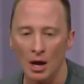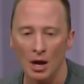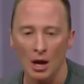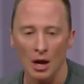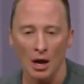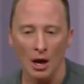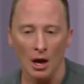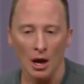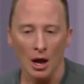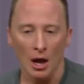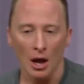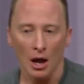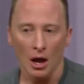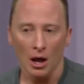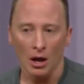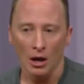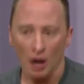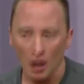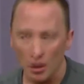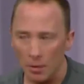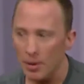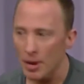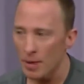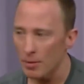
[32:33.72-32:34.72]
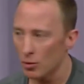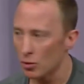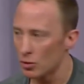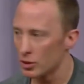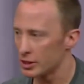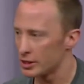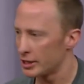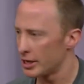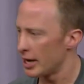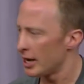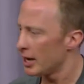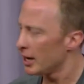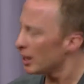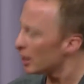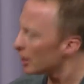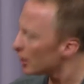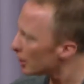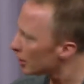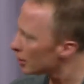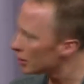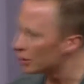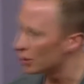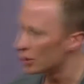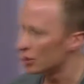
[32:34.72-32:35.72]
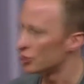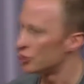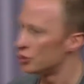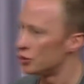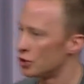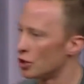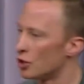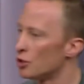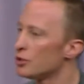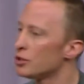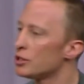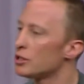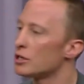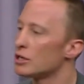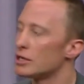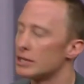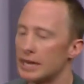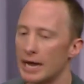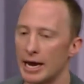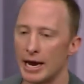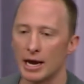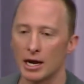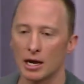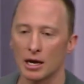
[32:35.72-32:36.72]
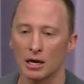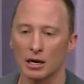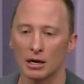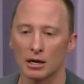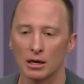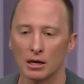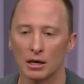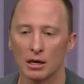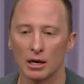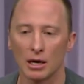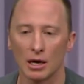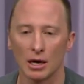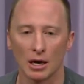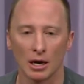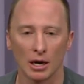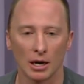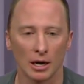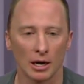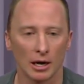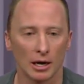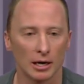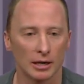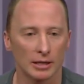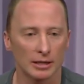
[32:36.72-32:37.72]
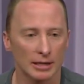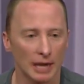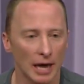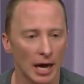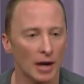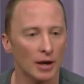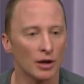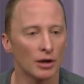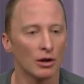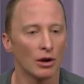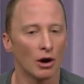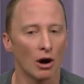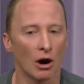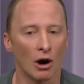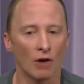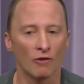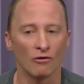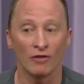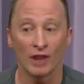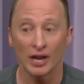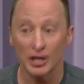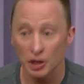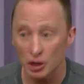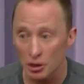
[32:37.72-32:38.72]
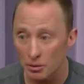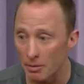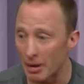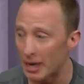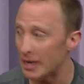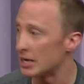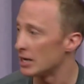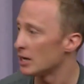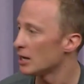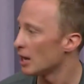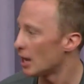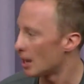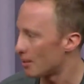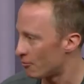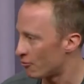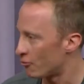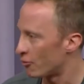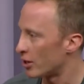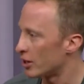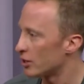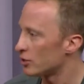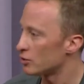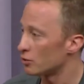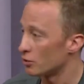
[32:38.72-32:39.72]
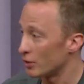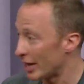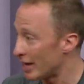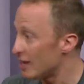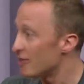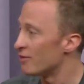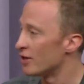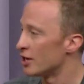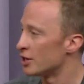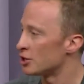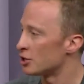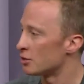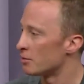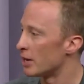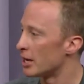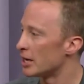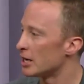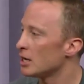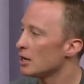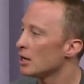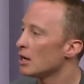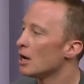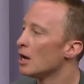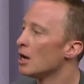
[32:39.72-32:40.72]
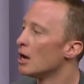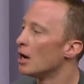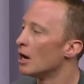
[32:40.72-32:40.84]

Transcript: A lot of people will say, you know, don't take a ton of venture money up front, or any venture money.